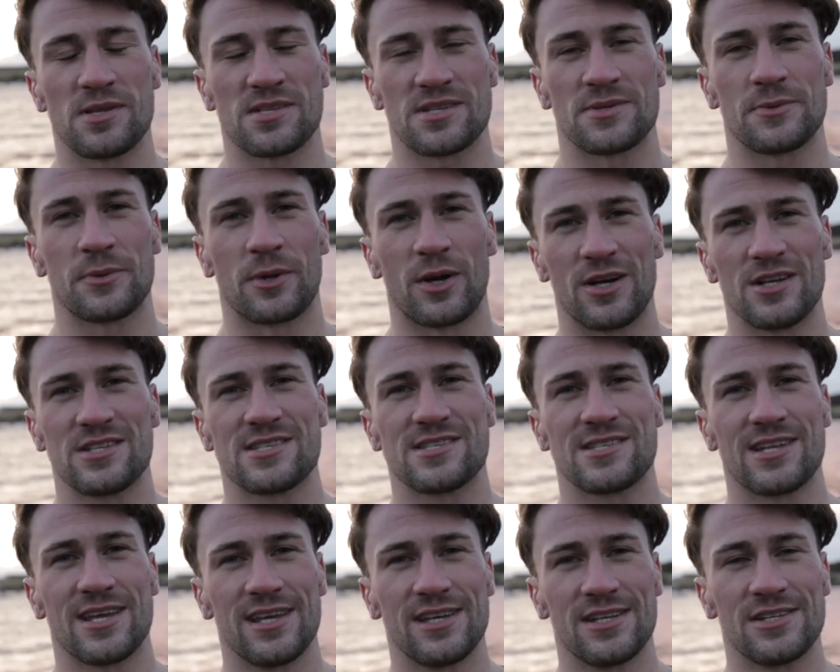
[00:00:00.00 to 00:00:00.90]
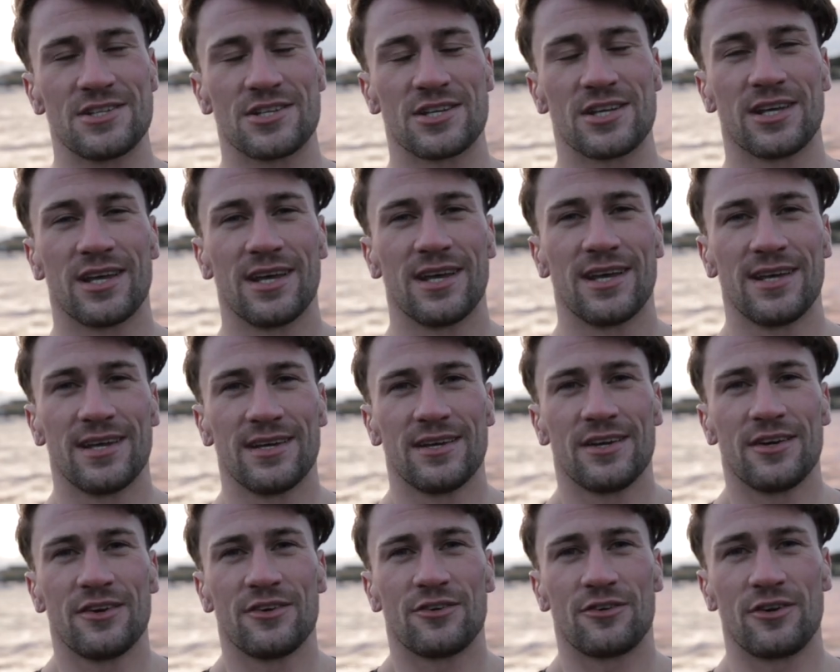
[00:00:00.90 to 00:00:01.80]
Mr. World stage.
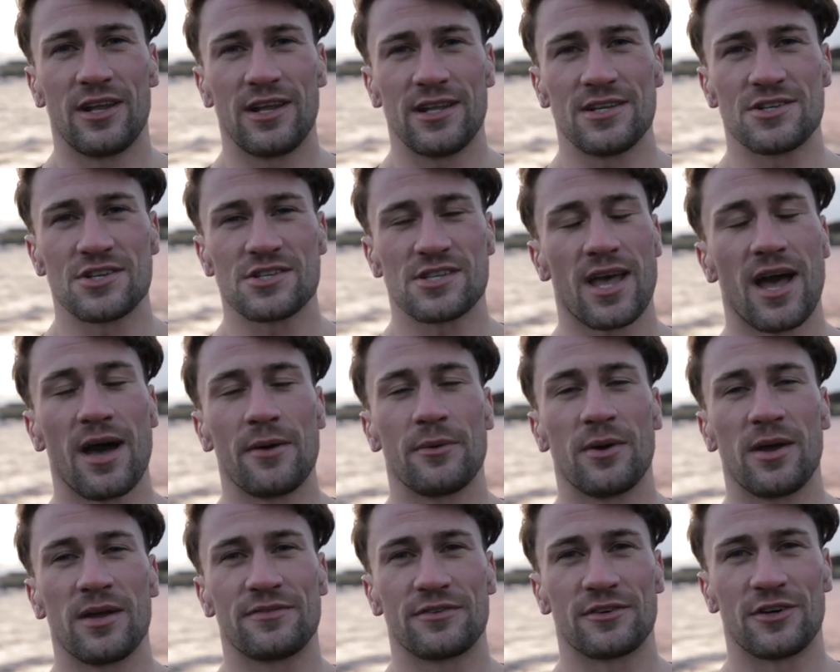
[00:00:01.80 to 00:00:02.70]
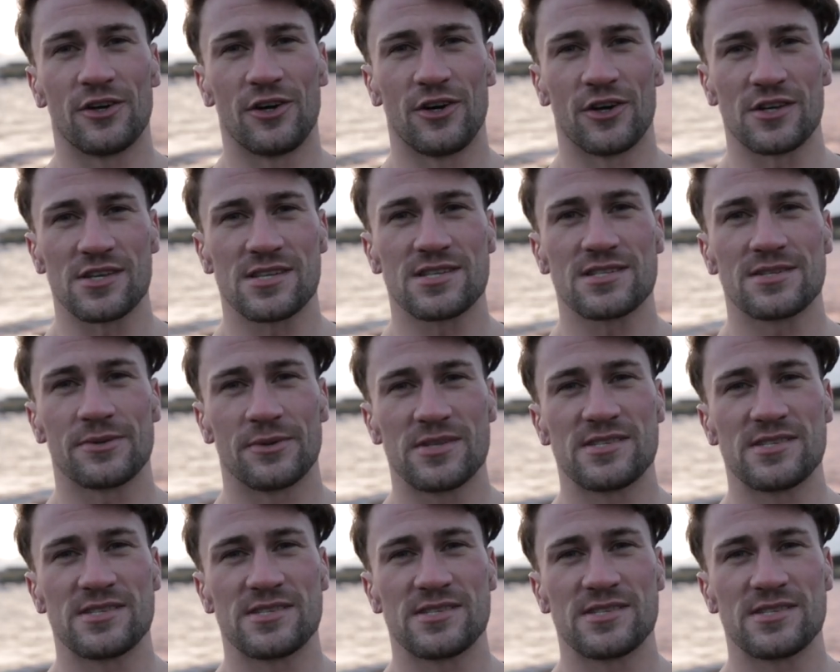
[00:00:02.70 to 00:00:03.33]
Really just can't wait for August.